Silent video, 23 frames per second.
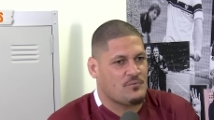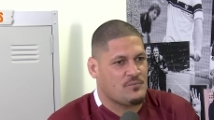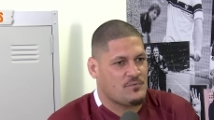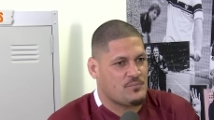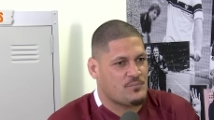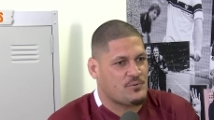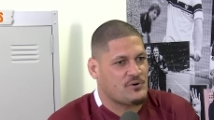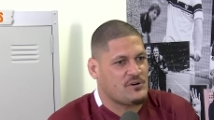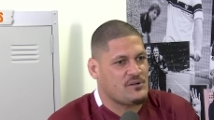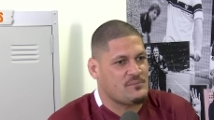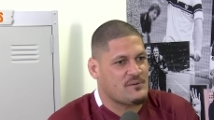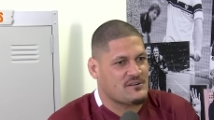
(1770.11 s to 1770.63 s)

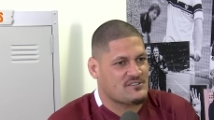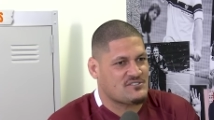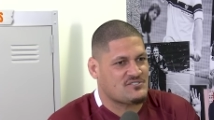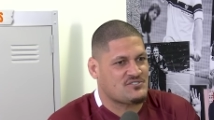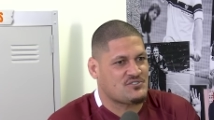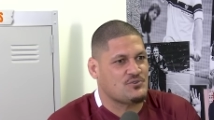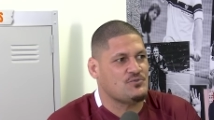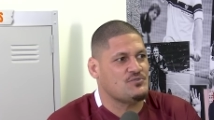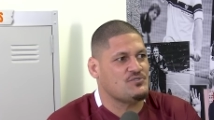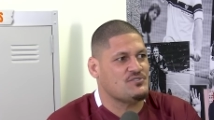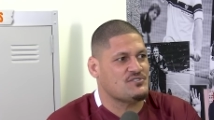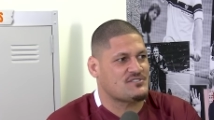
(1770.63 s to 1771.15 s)
pretty much
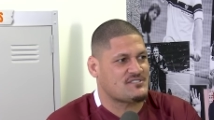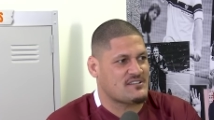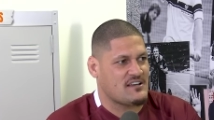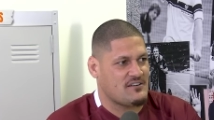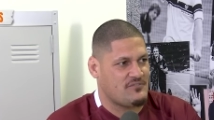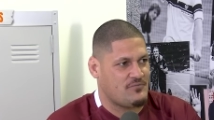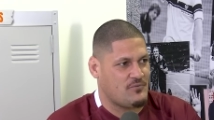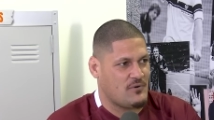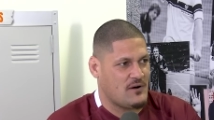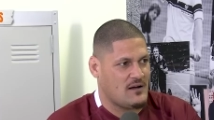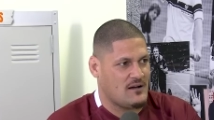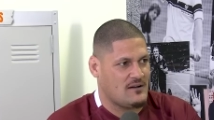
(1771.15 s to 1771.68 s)
to New
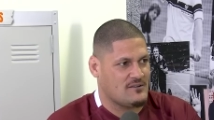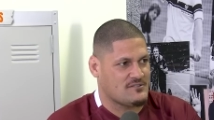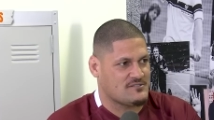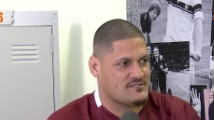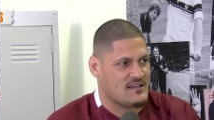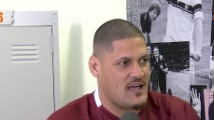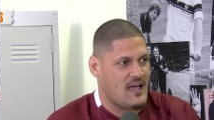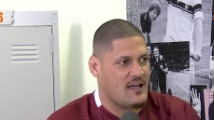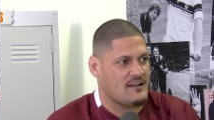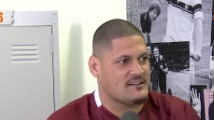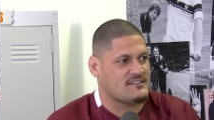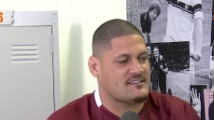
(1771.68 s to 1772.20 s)
South Wales
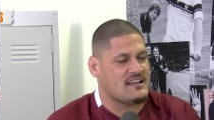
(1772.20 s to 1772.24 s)
and